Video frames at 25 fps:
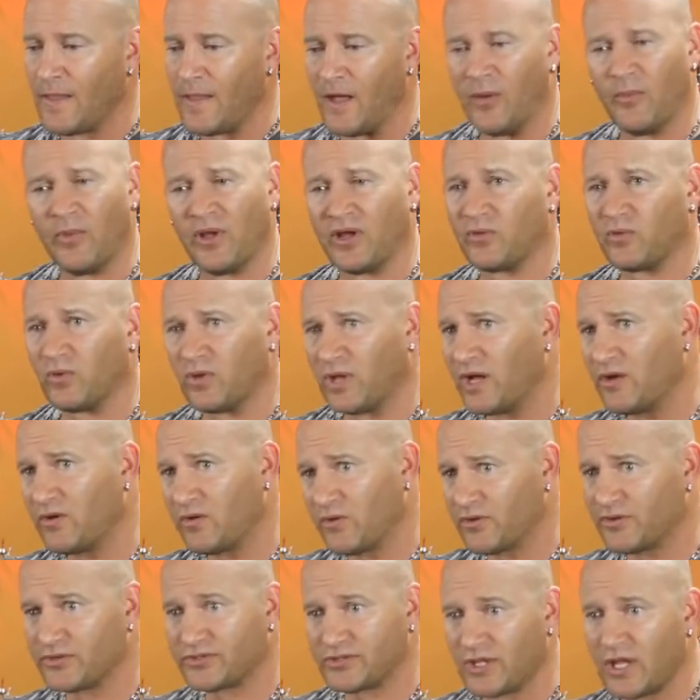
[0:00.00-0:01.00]
I'm like, "Well, I
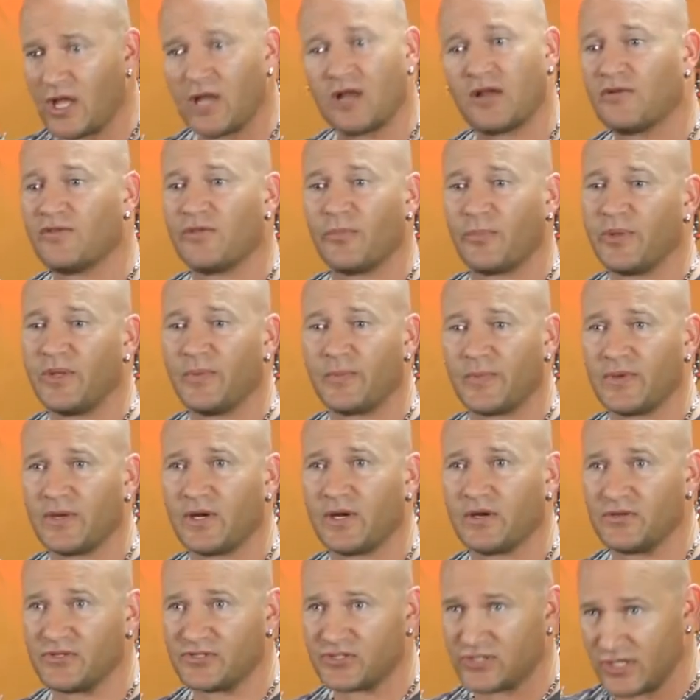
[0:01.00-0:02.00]
know there's a lot of other people
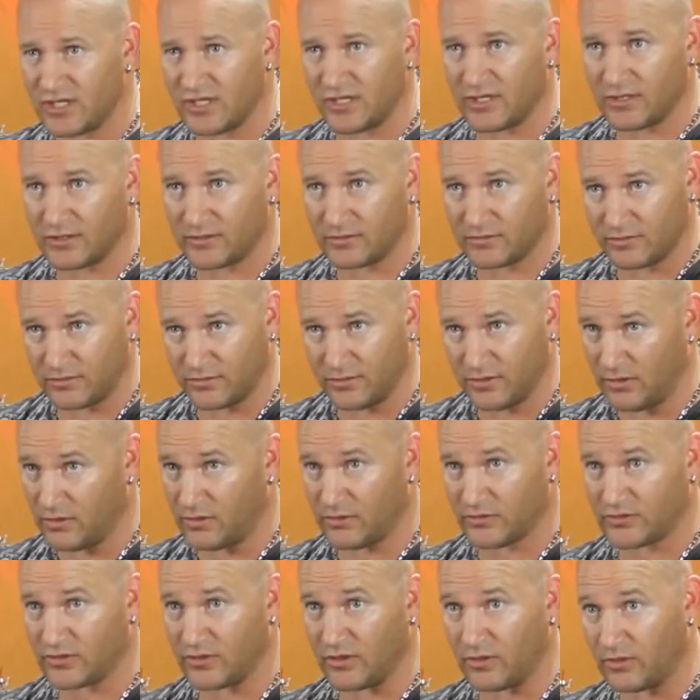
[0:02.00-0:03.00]
here to see you, you
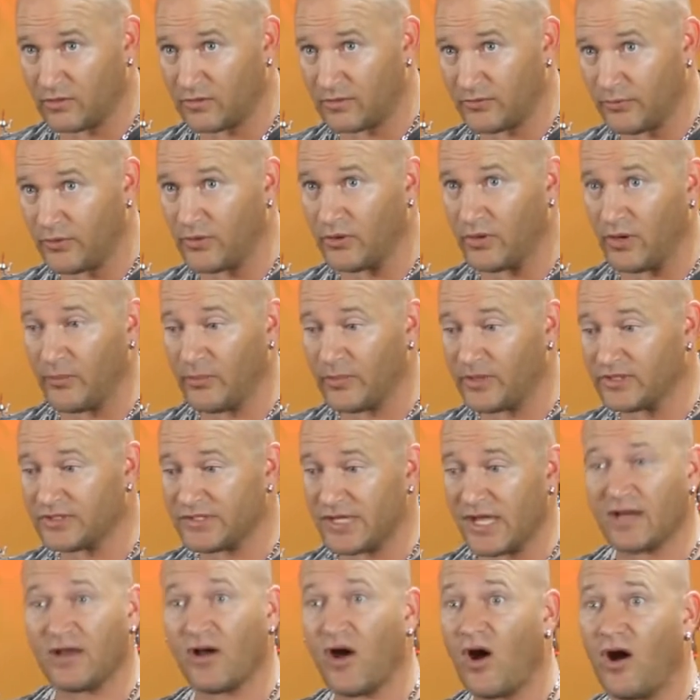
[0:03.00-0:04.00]
know, so, you know, I'm going to
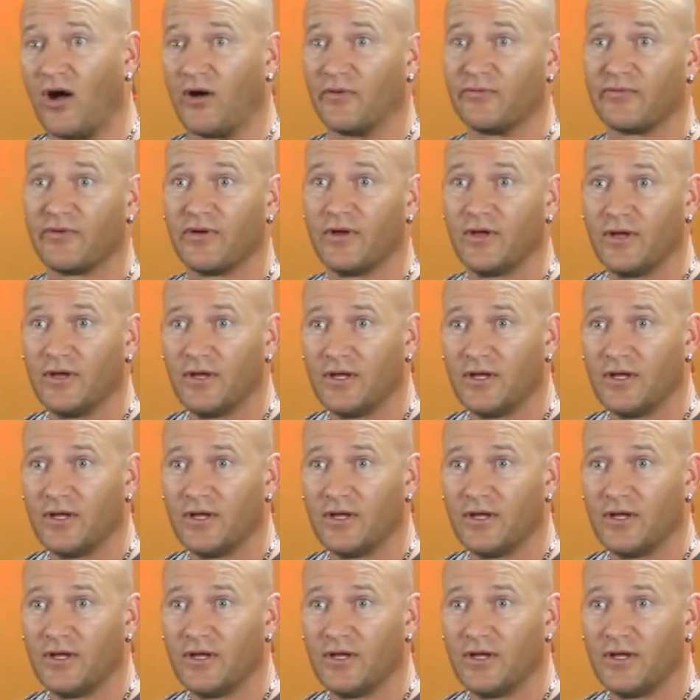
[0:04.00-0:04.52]
take off."